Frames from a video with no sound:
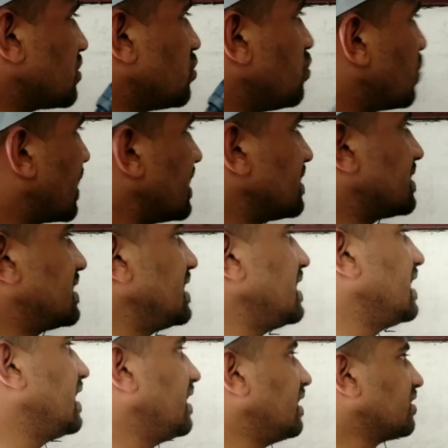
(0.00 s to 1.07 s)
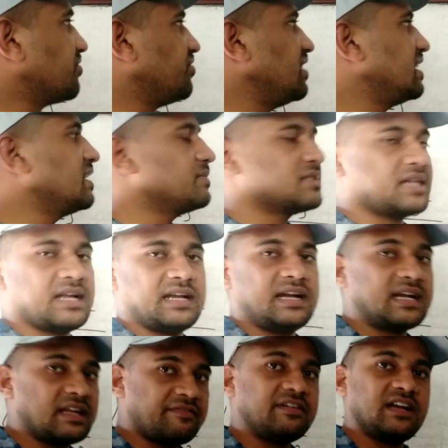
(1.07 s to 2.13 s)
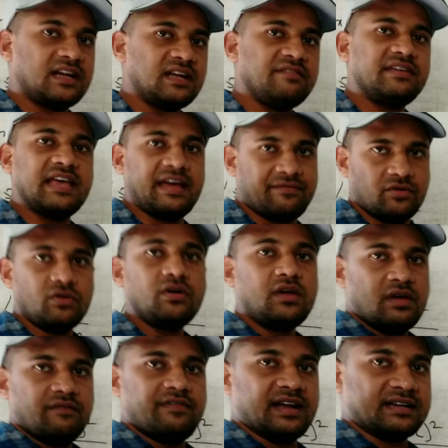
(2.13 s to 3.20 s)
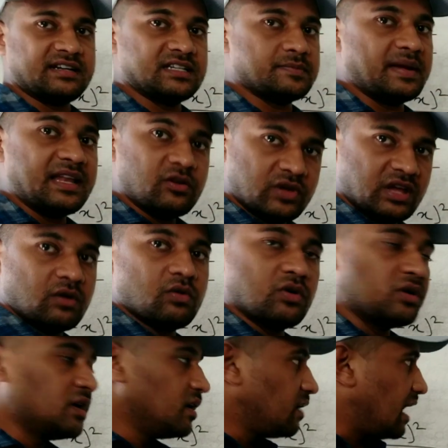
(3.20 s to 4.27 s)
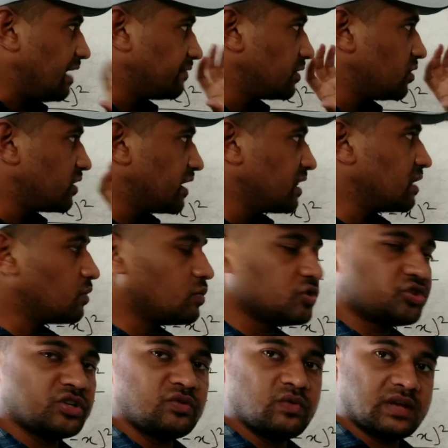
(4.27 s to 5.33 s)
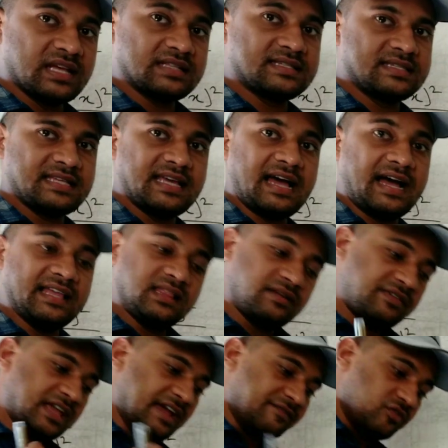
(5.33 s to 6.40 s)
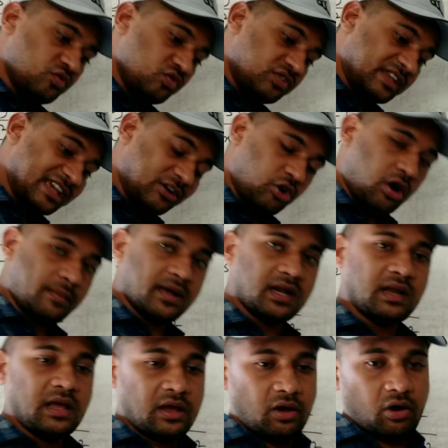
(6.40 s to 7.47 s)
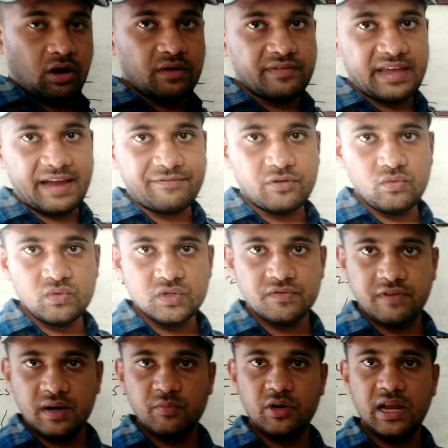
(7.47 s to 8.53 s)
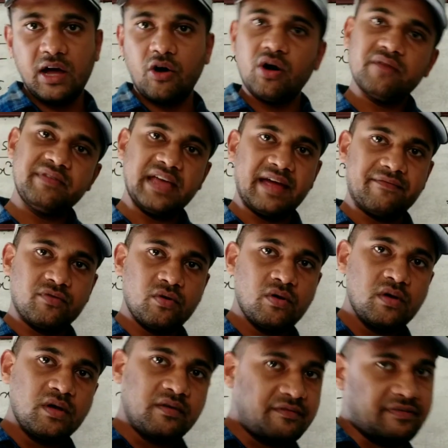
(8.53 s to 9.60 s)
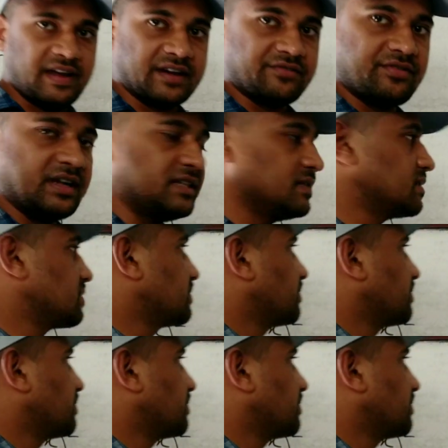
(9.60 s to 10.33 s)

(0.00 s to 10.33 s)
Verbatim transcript: you can see here, three terms are here, definitely we have to factorize. By looking, after looking the question, you can say either we have to take common, or we have to use formula, or we have to factorize.